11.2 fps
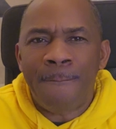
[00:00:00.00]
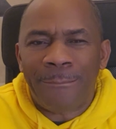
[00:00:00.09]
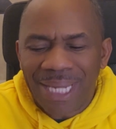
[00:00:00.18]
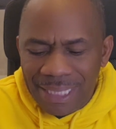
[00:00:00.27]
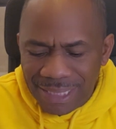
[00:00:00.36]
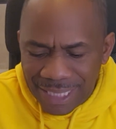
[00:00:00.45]

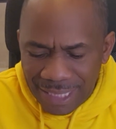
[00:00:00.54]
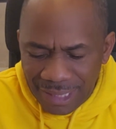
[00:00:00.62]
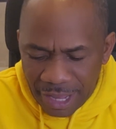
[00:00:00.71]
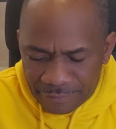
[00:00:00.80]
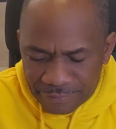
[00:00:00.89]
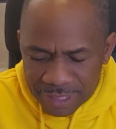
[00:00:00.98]
and
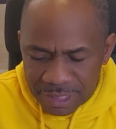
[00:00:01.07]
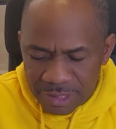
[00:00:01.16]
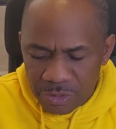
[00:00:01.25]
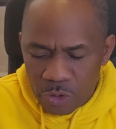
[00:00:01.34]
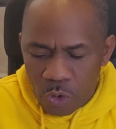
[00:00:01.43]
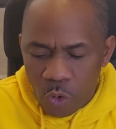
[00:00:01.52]
plenty left
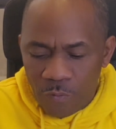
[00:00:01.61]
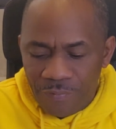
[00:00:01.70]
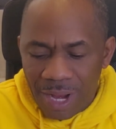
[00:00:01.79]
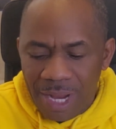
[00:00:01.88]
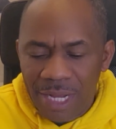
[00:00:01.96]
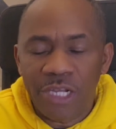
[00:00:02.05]

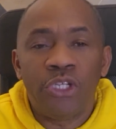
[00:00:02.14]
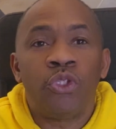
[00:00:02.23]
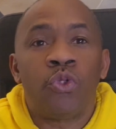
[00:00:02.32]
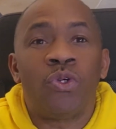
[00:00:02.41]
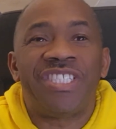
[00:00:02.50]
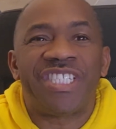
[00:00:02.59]
over
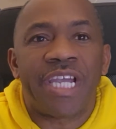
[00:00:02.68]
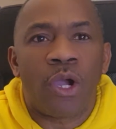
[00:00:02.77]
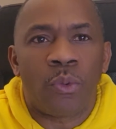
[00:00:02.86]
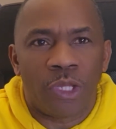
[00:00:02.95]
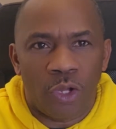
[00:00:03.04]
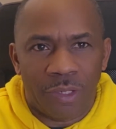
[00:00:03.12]
to
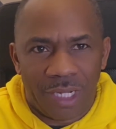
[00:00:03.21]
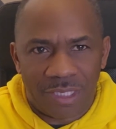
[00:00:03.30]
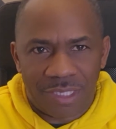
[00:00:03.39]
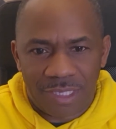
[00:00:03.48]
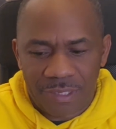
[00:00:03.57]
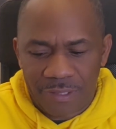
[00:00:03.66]
share with
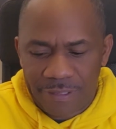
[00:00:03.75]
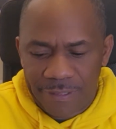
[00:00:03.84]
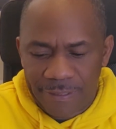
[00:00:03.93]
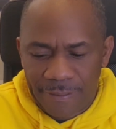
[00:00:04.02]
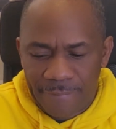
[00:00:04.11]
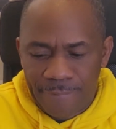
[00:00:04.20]
others.
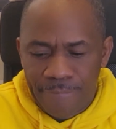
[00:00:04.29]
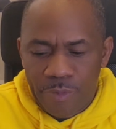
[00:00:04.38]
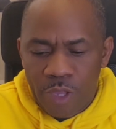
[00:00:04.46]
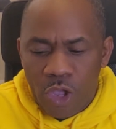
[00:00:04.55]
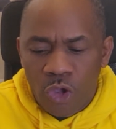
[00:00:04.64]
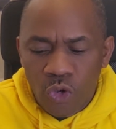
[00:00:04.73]

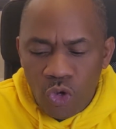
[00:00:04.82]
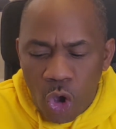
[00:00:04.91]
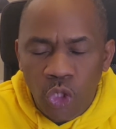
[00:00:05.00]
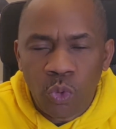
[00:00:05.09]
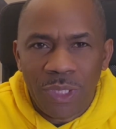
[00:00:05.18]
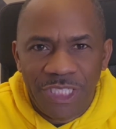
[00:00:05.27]

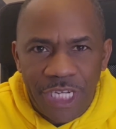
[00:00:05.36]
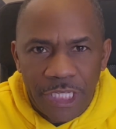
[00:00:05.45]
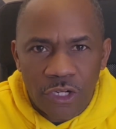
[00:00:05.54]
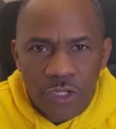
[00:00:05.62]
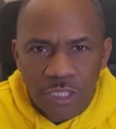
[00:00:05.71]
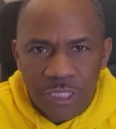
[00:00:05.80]
God will
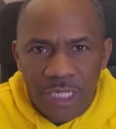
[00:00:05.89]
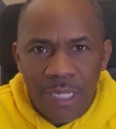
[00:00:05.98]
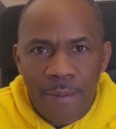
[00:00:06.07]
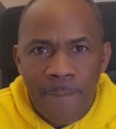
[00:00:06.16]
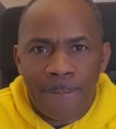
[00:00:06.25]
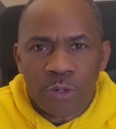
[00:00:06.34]

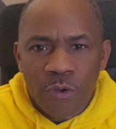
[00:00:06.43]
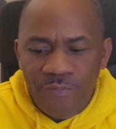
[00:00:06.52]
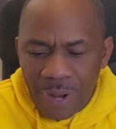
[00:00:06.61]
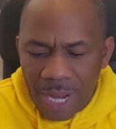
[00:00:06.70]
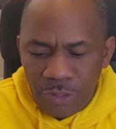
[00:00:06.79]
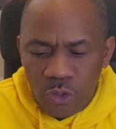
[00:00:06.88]
generously
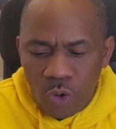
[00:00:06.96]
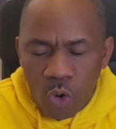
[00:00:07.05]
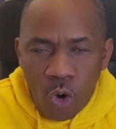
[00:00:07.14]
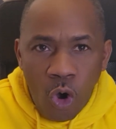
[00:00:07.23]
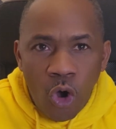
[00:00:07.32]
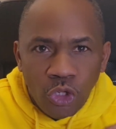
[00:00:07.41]
provide
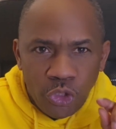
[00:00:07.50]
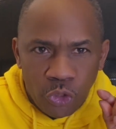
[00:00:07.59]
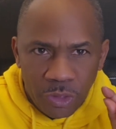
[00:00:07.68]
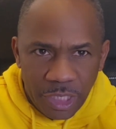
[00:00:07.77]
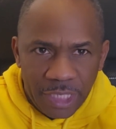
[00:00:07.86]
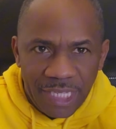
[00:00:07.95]

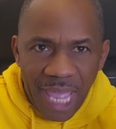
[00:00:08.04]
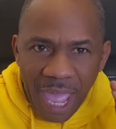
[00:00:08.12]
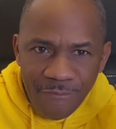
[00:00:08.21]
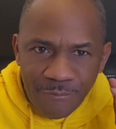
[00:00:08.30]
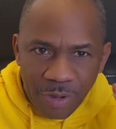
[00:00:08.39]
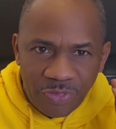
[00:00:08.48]
all you need,
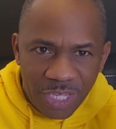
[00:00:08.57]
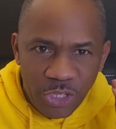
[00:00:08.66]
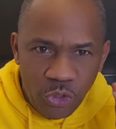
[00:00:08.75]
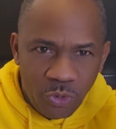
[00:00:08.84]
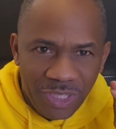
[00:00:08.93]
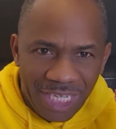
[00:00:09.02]

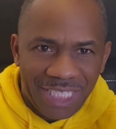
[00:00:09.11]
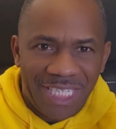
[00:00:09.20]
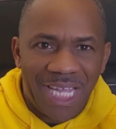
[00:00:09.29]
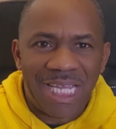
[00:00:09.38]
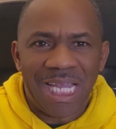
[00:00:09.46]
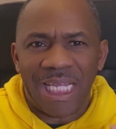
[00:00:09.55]
everything you
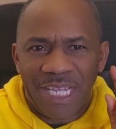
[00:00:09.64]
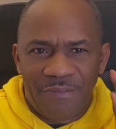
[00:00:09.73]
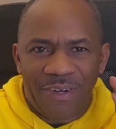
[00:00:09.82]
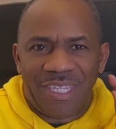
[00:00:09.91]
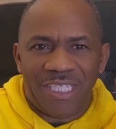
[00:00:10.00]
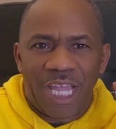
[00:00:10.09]
need,
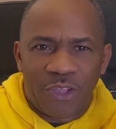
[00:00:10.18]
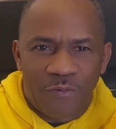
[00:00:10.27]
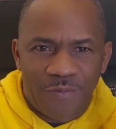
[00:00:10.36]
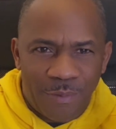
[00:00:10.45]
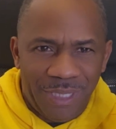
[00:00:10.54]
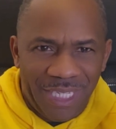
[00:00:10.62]
and everything
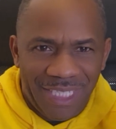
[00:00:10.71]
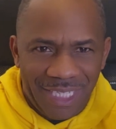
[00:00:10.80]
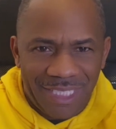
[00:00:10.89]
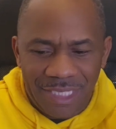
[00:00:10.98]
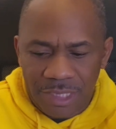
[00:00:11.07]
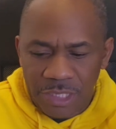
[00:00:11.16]
that your family
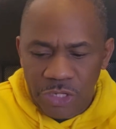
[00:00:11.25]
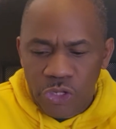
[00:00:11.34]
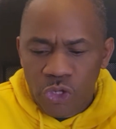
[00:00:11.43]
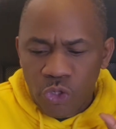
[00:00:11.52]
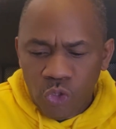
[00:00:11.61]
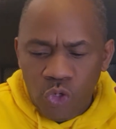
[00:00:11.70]
needs.
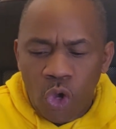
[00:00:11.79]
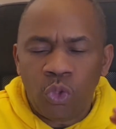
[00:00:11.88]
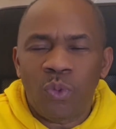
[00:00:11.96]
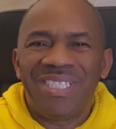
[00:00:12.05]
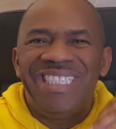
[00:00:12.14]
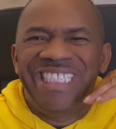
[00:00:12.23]

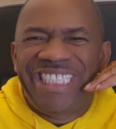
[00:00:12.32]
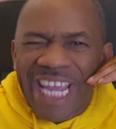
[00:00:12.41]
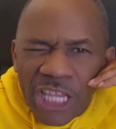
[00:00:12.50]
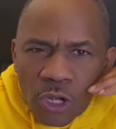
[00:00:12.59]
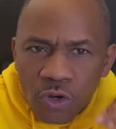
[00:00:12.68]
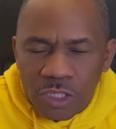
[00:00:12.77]
God will
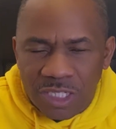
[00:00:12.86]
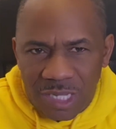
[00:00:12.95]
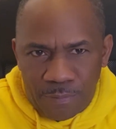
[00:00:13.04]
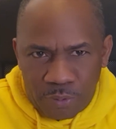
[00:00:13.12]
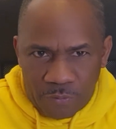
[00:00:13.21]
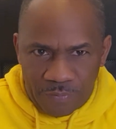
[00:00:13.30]

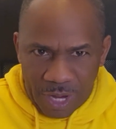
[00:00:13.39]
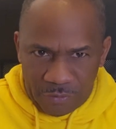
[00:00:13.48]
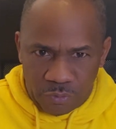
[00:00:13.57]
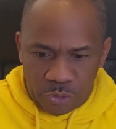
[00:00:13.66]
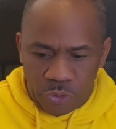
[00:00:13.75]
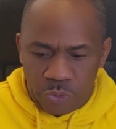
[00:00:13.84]
generously
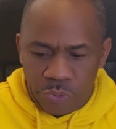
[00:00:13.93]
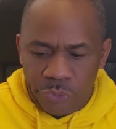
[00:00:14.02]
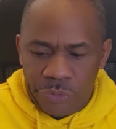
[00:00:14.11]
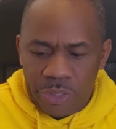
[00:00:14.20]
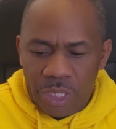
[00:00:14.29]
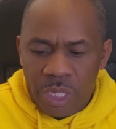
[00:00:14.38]
provide for you.